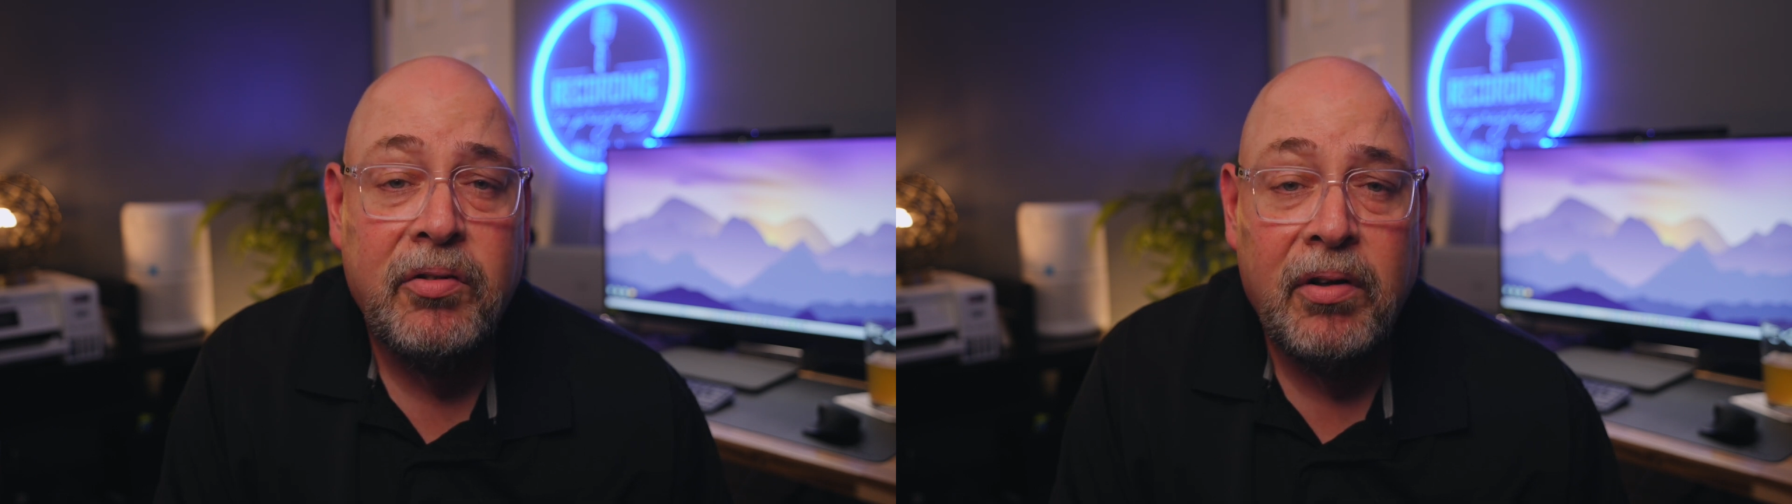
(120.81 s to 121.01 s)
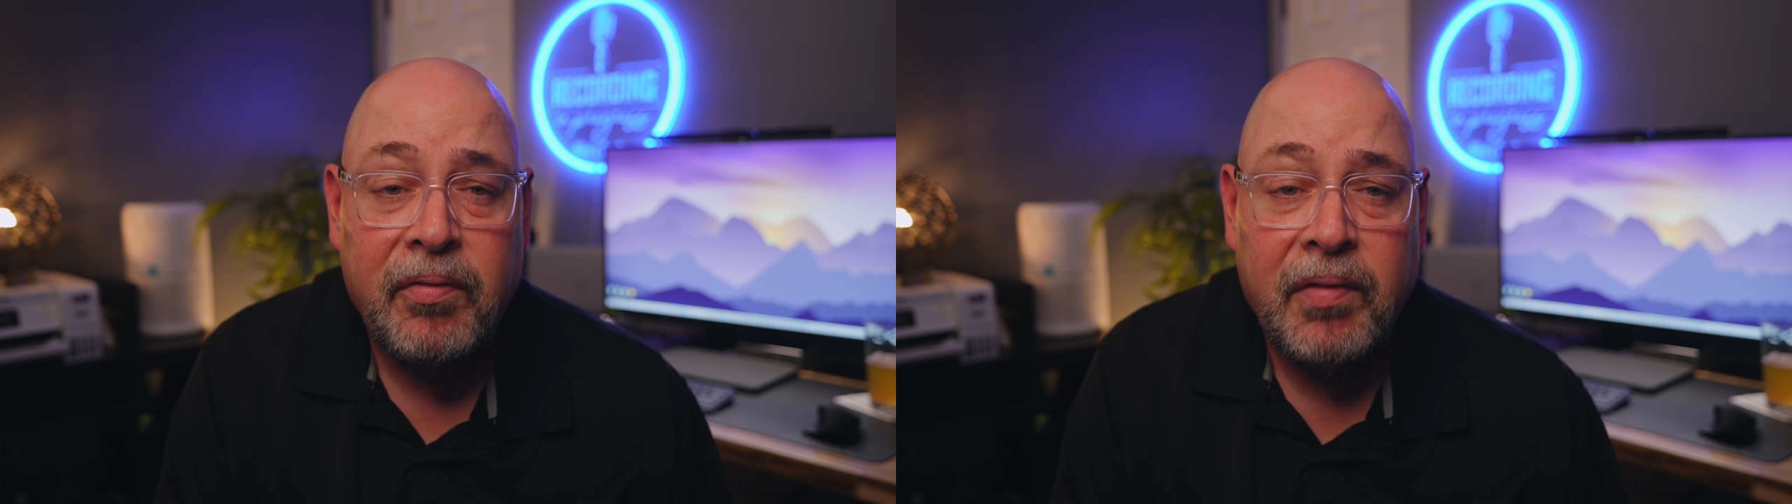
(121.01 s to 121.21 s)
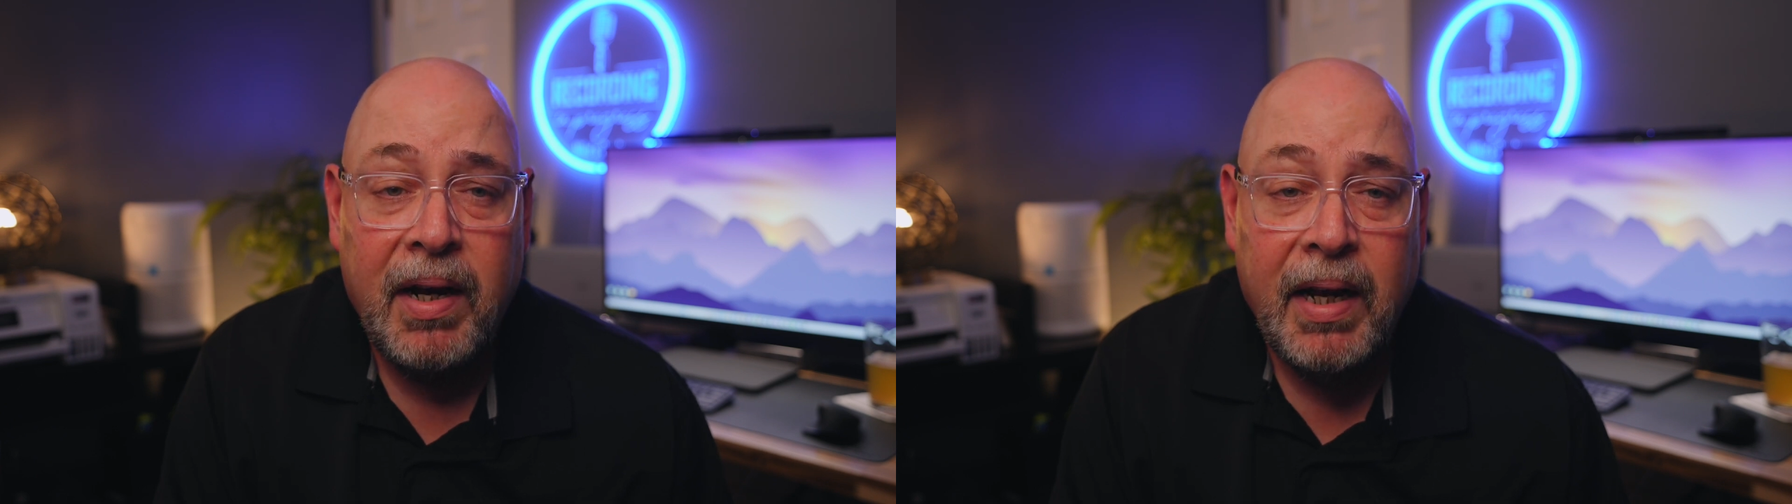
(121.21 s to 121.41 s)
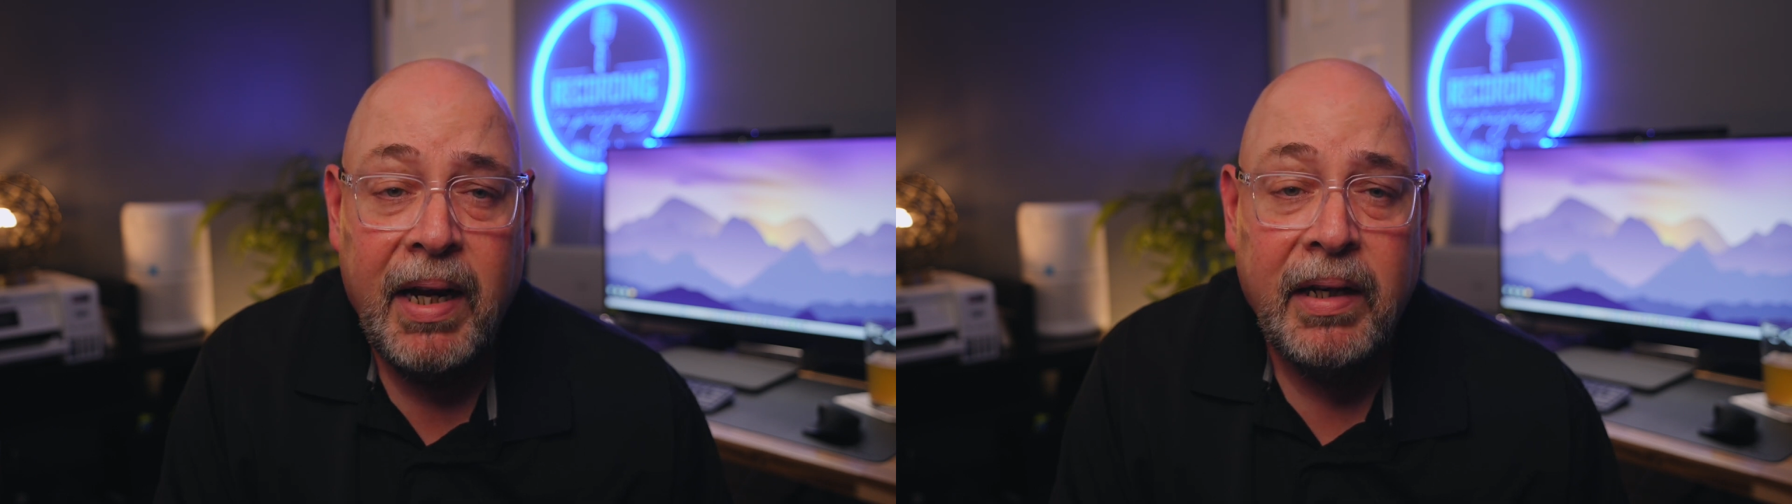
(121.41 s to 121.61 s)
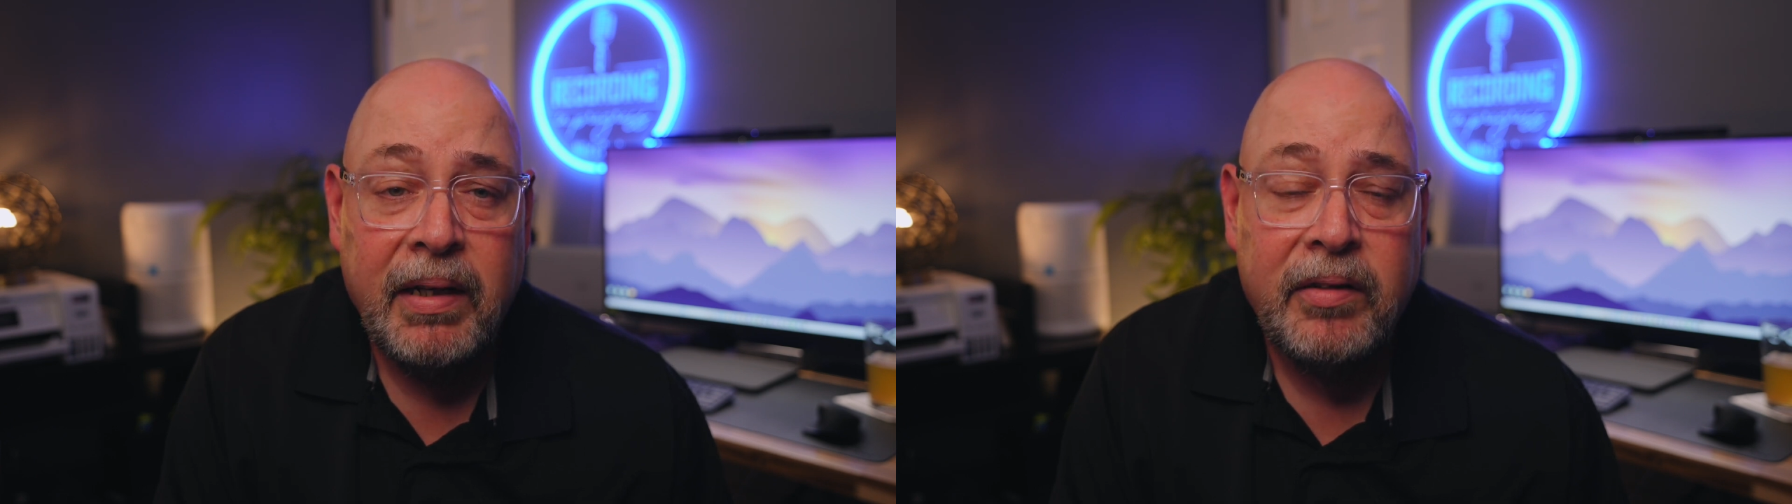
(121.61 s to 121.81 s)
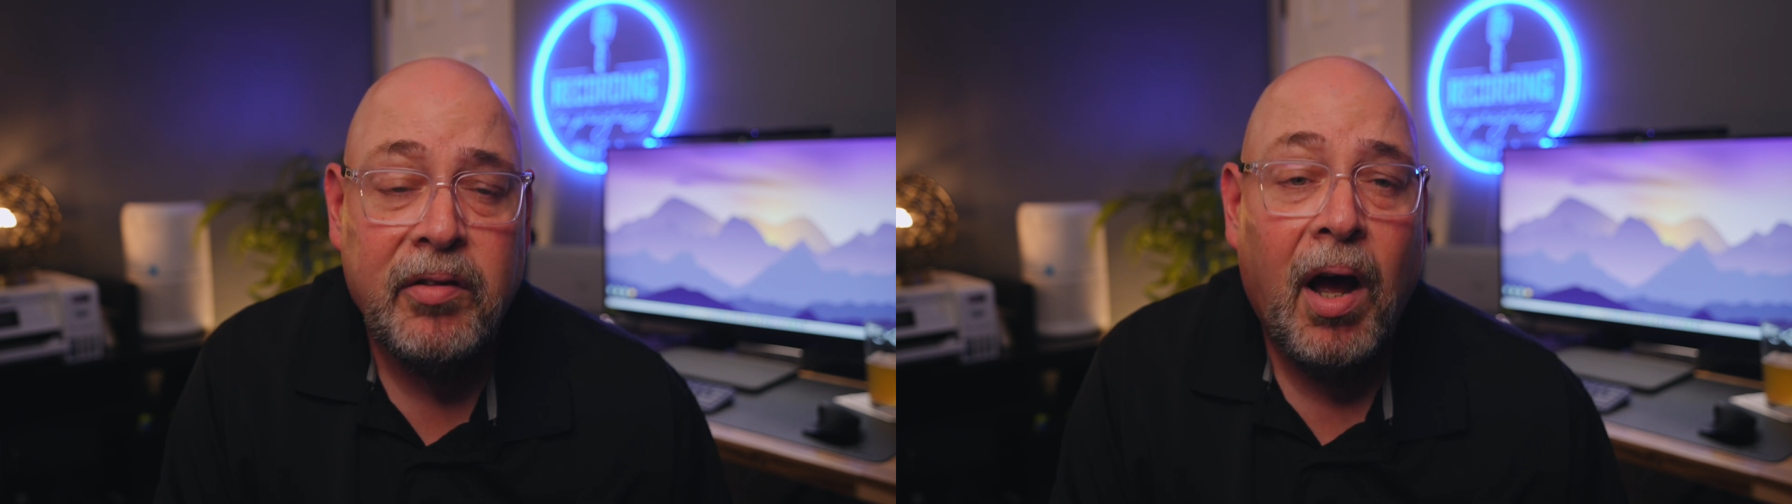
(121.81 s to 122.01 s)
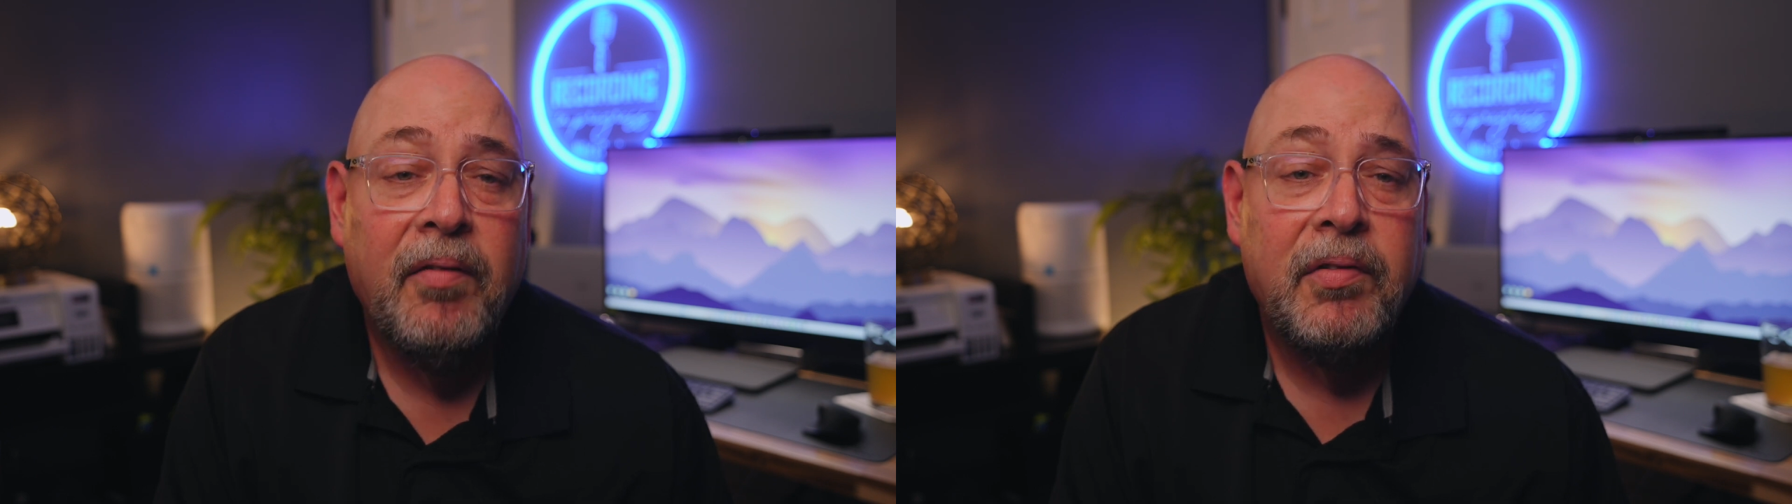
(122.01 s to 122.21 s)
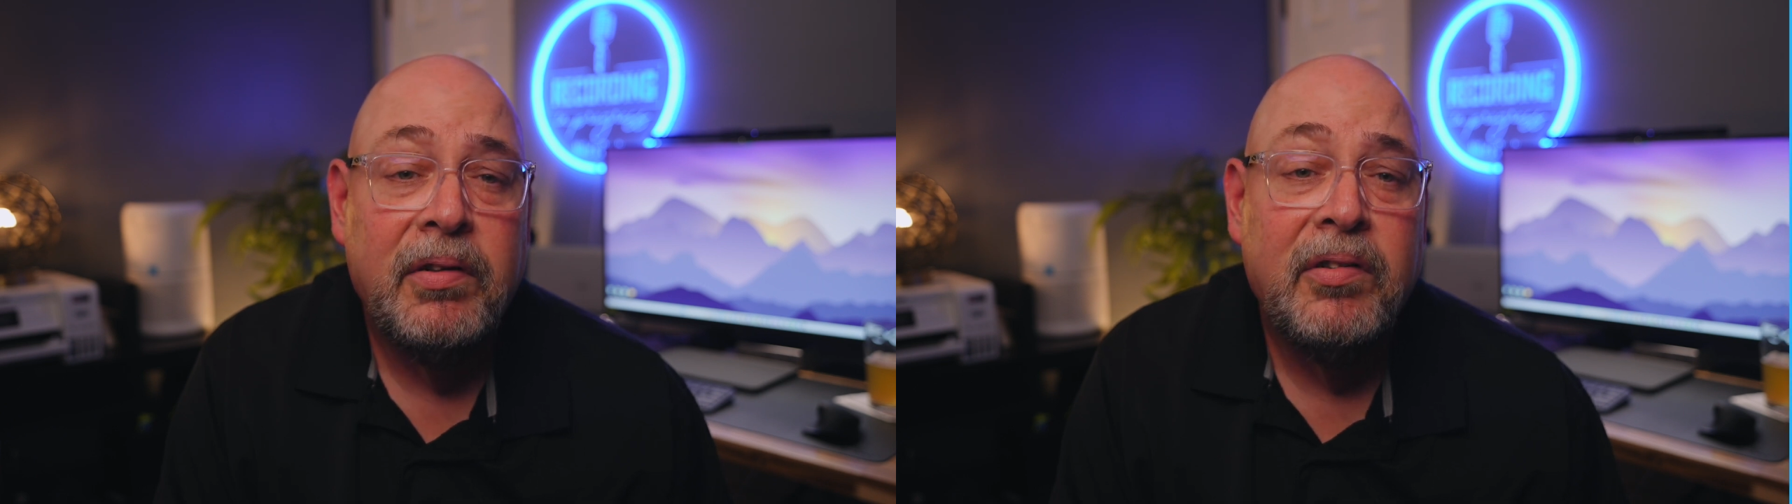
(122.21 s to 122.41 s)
certified ink is offered in